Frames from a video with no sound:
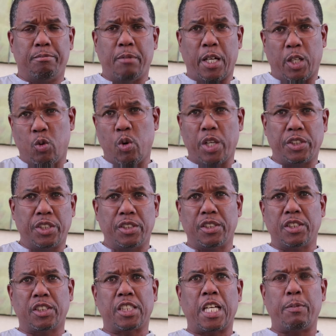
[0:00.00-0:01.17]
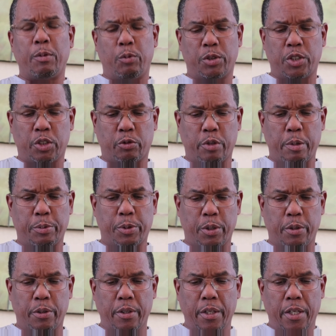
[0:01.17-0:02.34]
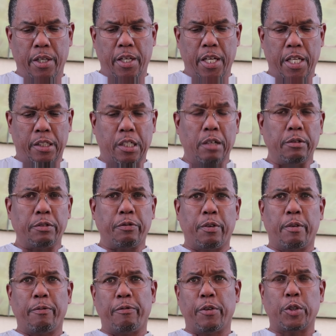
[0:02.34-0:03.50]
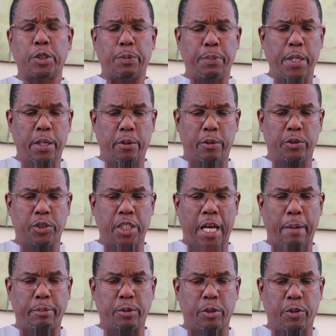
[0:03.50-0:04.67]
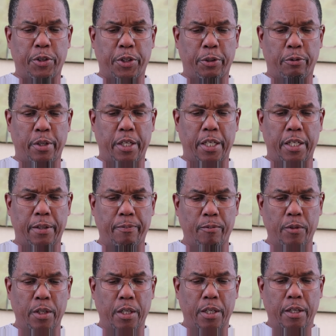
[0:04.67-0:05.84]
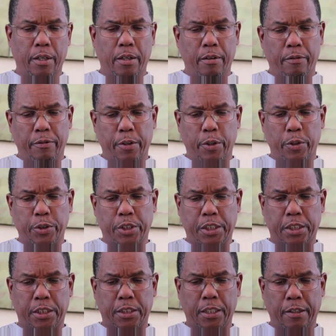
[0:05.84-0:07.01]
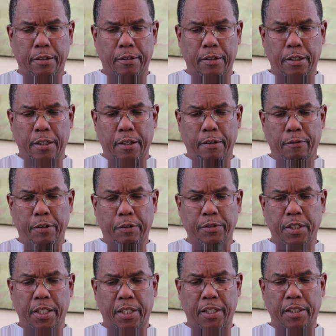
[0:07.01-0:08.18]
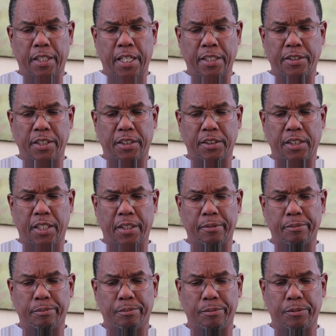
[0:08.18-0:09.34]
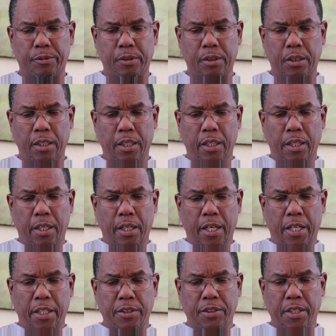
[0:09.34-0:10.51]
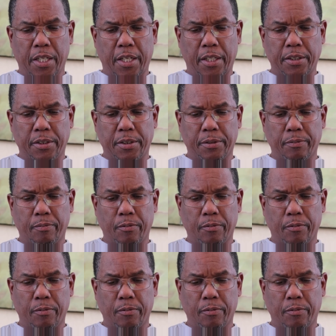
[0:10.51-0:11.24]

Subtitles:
my questions and statement with the scripture. And it comes from 1 Peter chapter 3, verse 15 and 16. And it says,